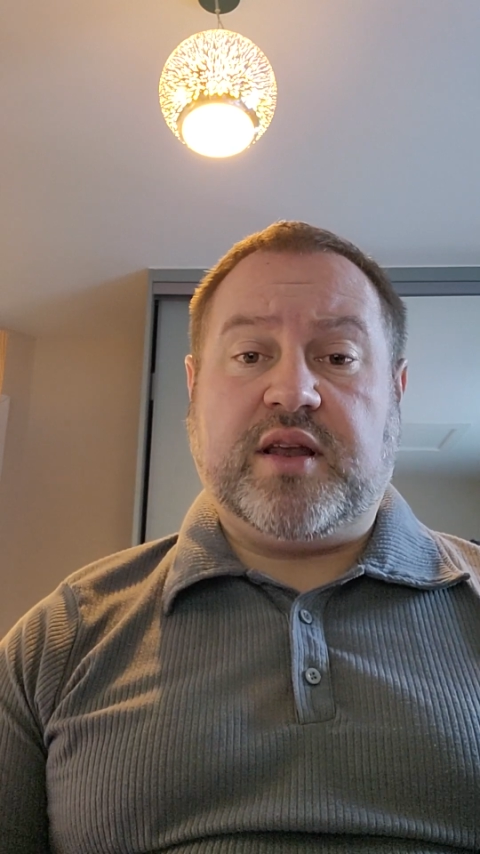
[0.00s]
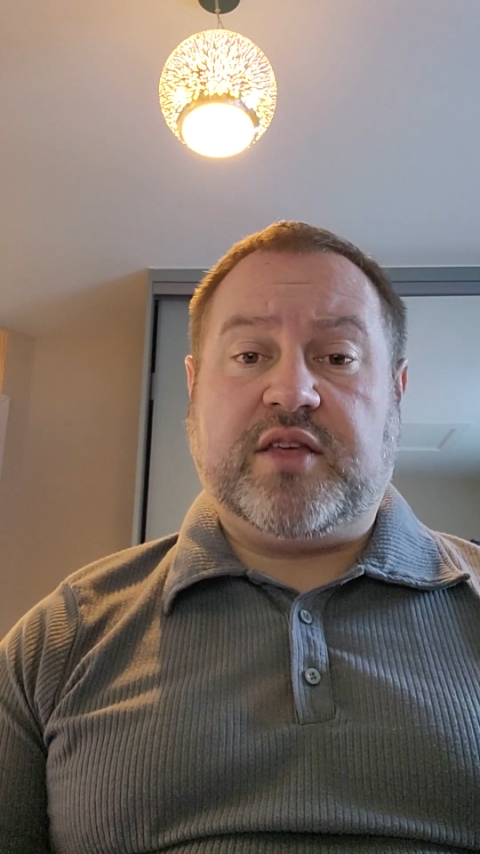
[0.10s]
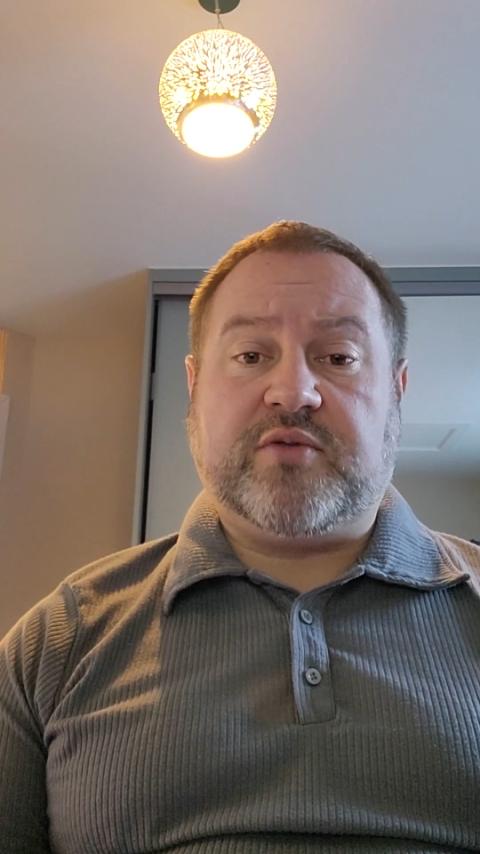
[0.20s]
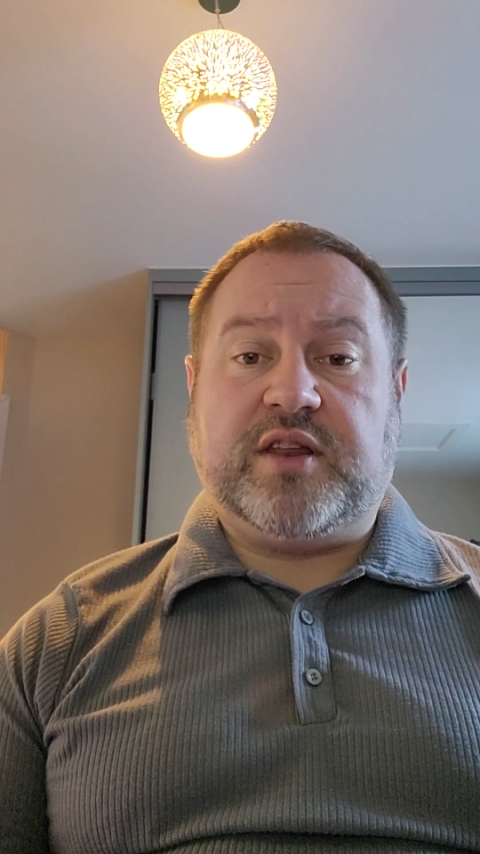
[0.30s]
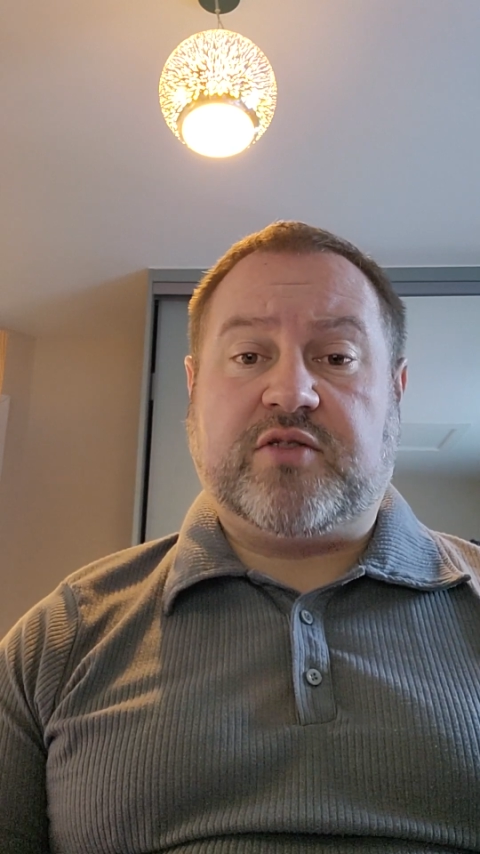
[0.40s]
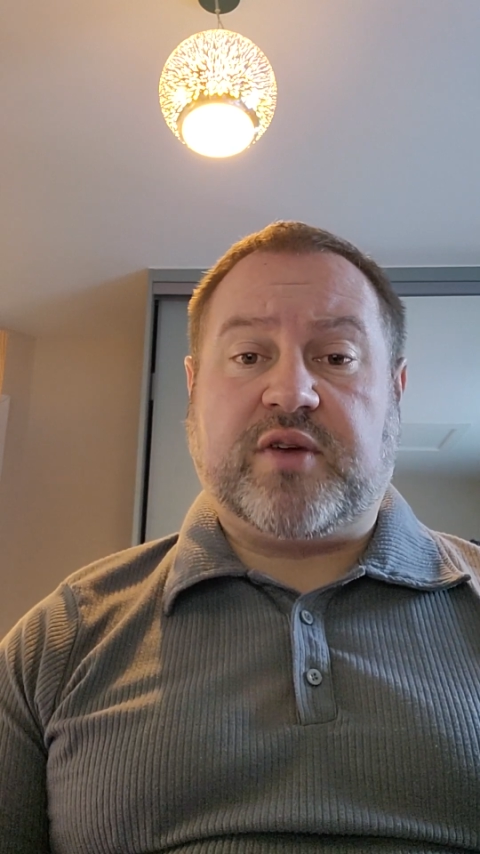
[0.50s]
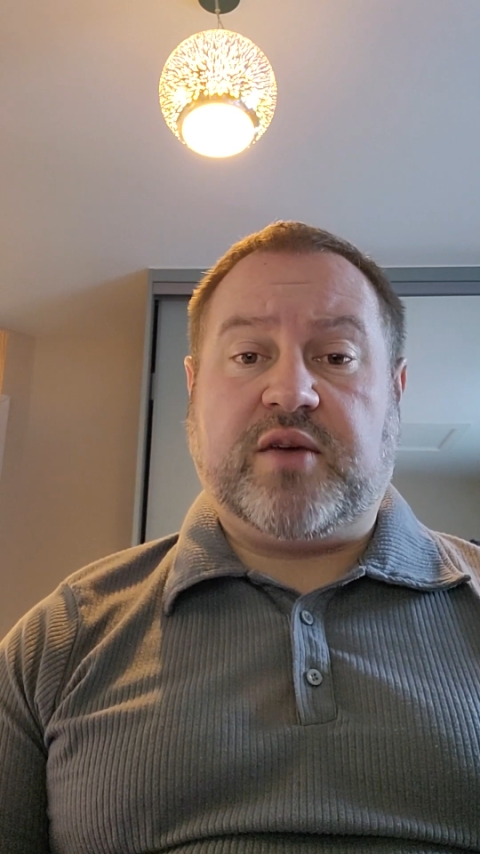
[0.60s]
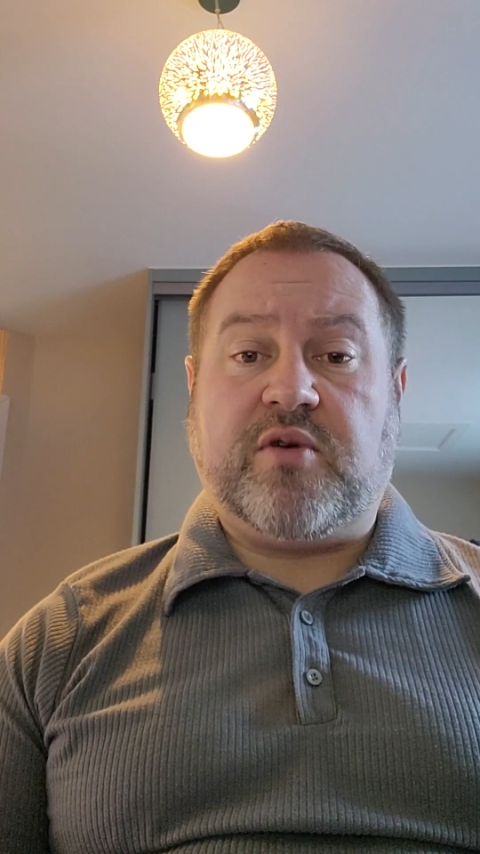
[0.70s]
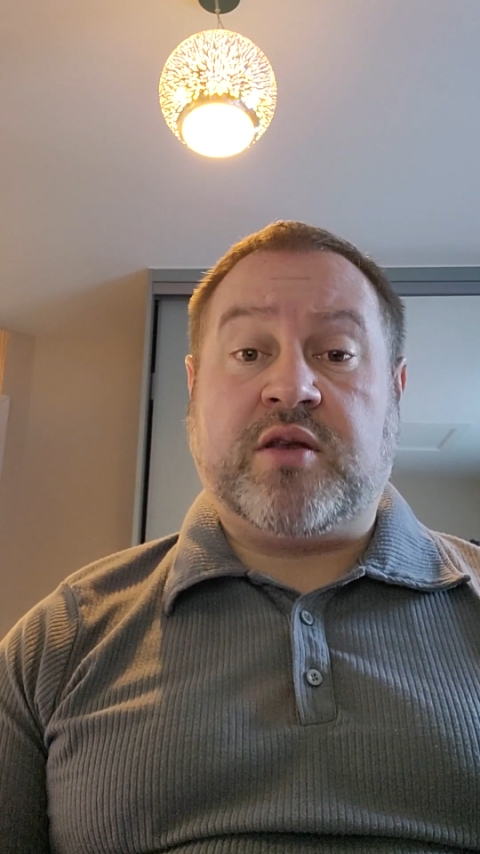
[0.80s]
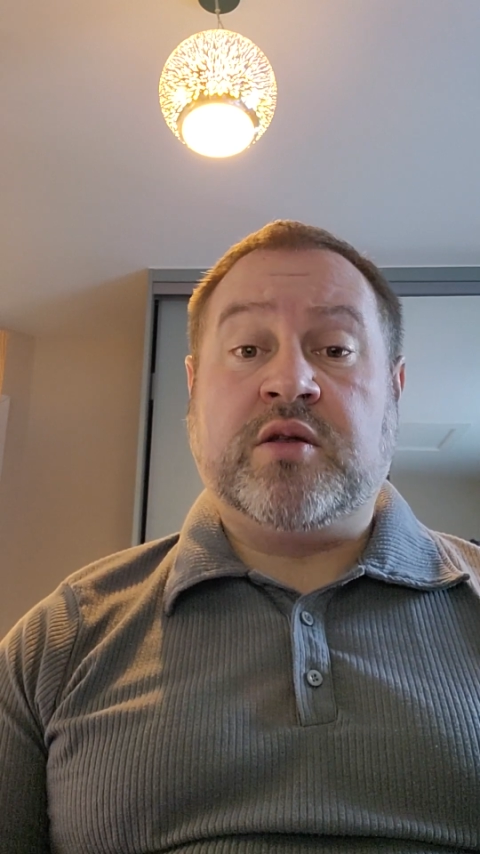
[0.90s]
early
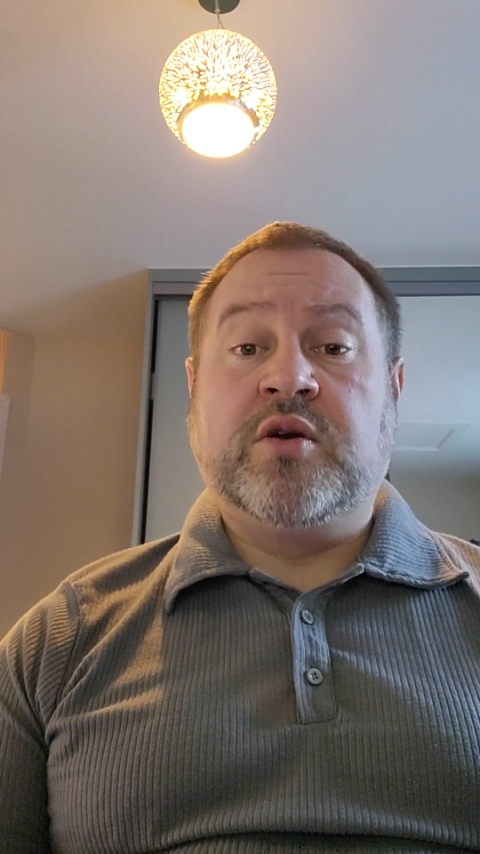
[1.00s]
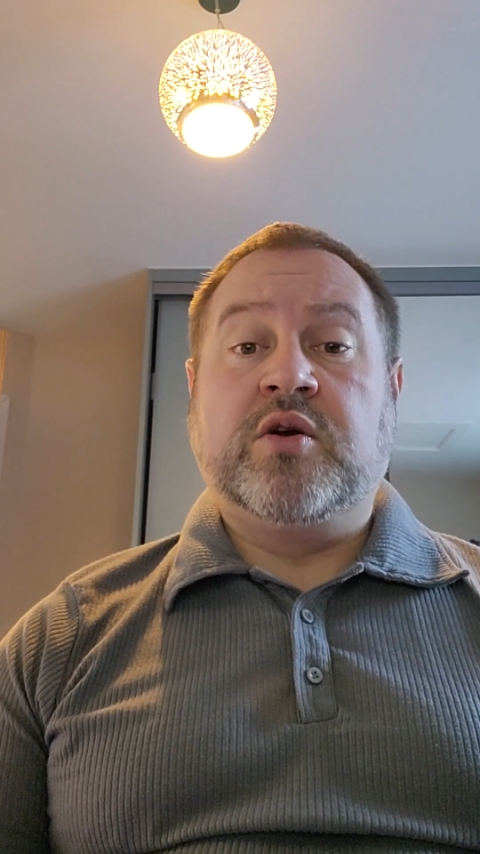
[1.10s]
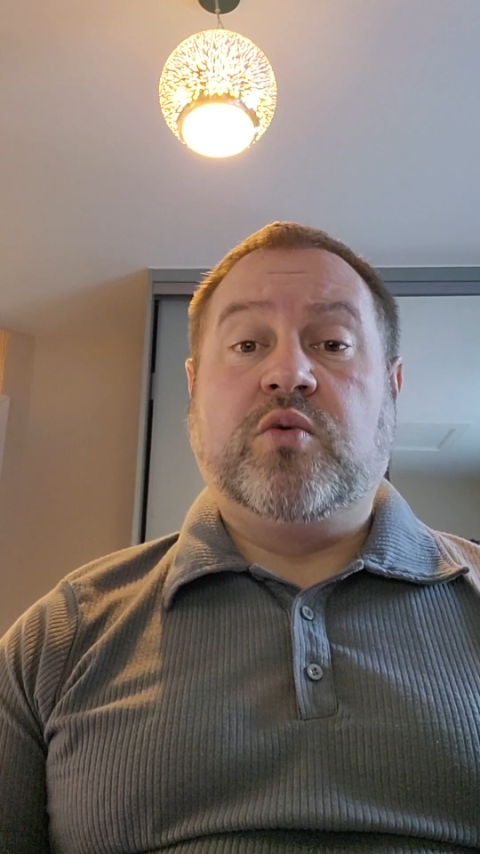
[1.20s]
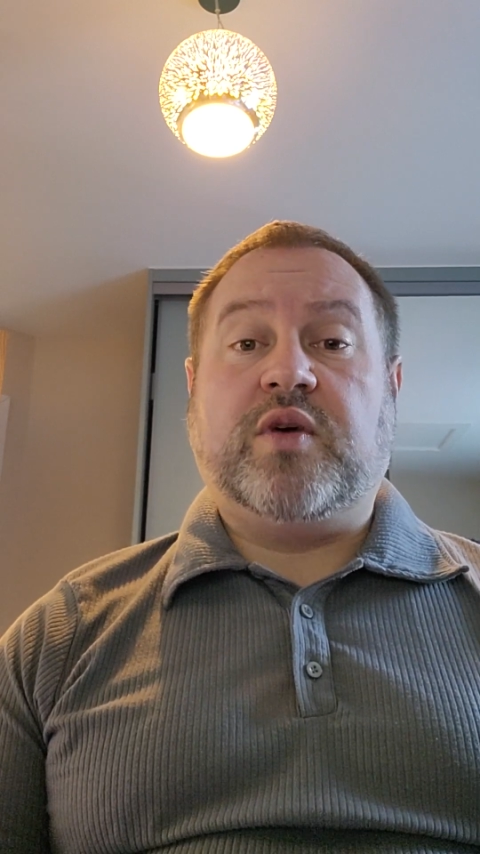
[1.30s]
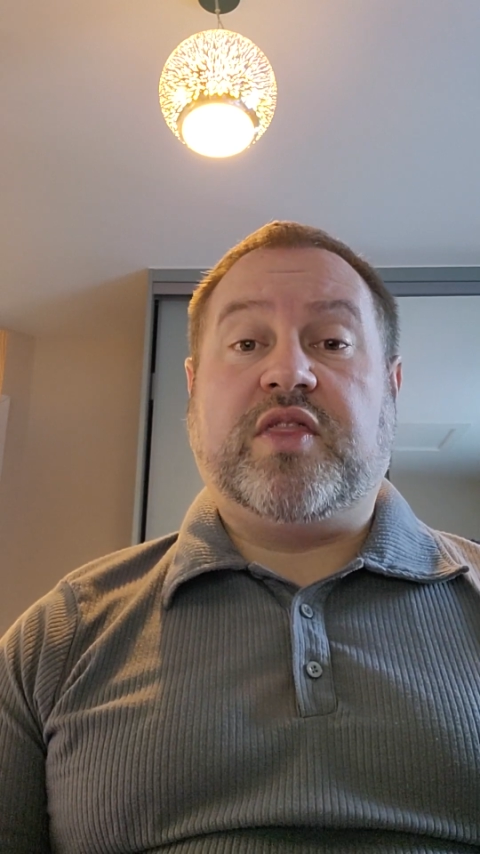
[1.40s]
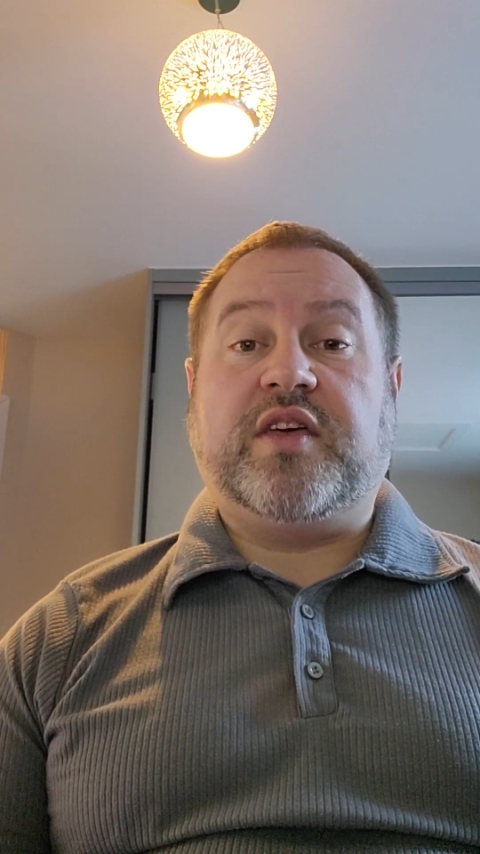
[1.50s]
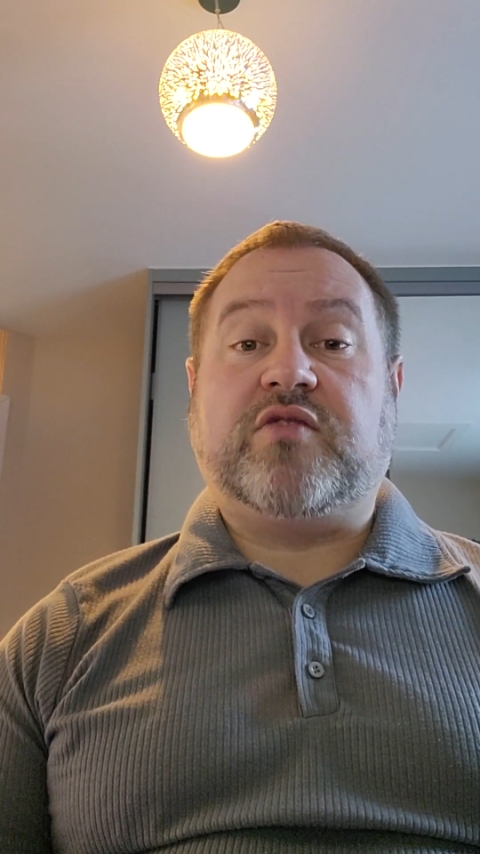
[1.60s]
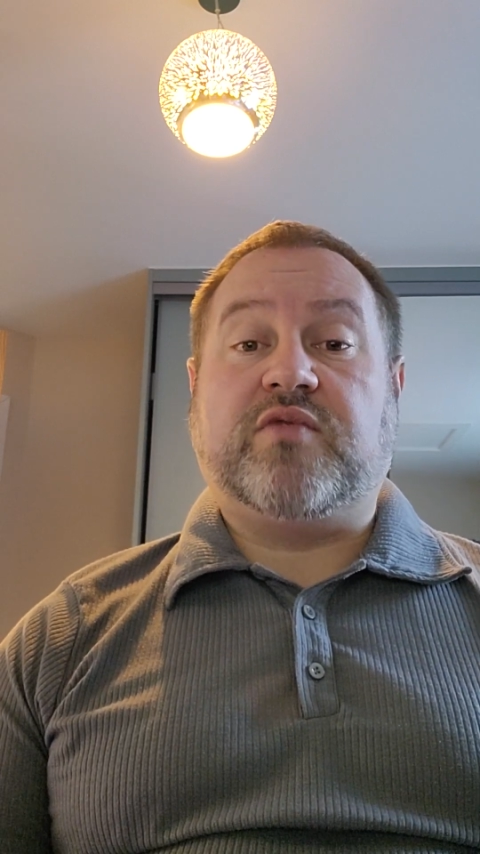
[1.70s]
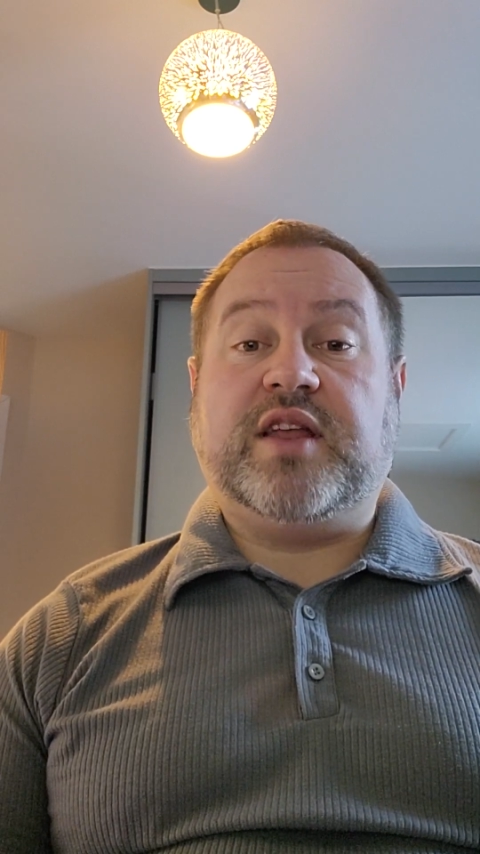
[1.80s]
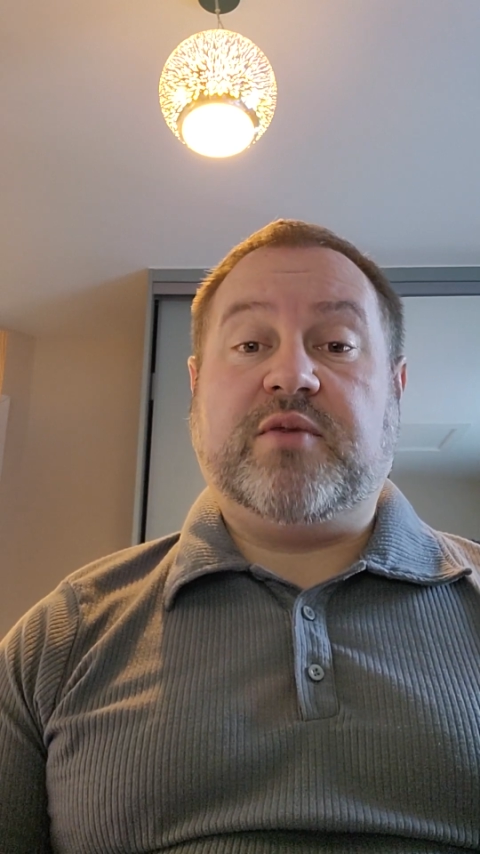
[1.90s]
2021, when
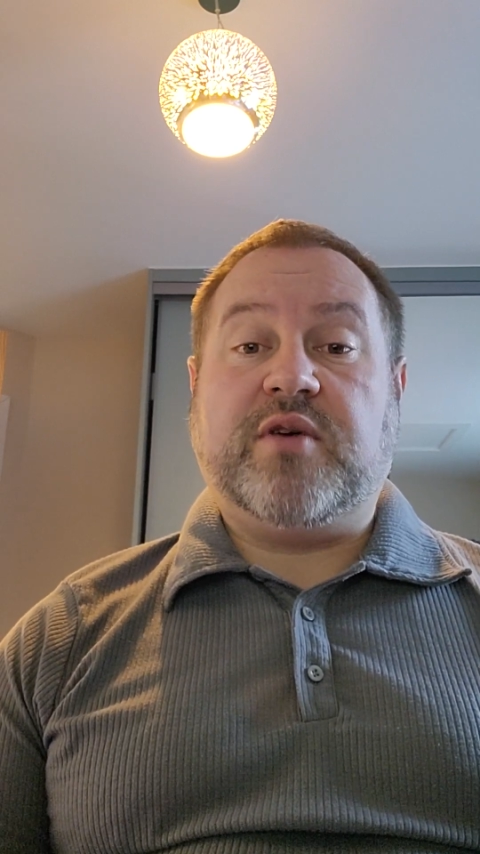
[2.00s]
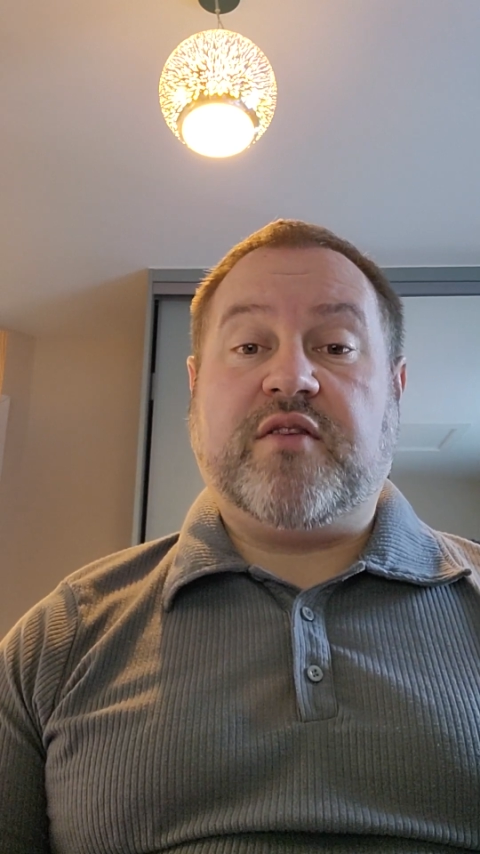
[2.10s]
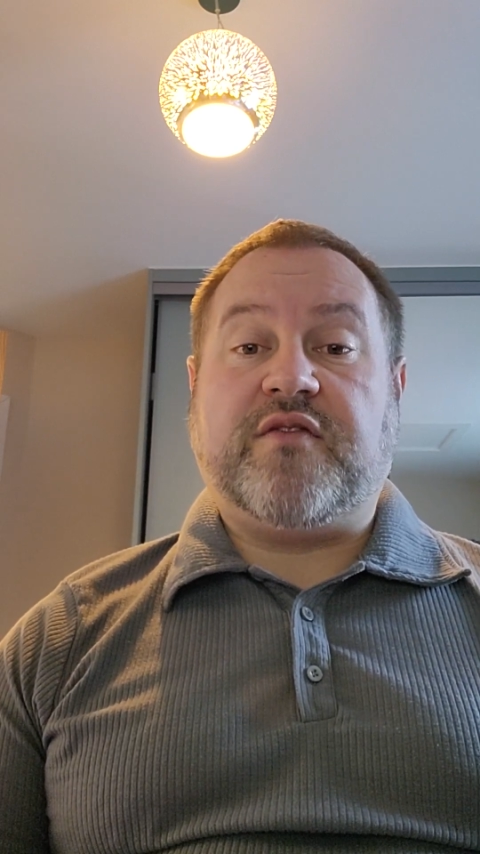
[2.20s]
things really were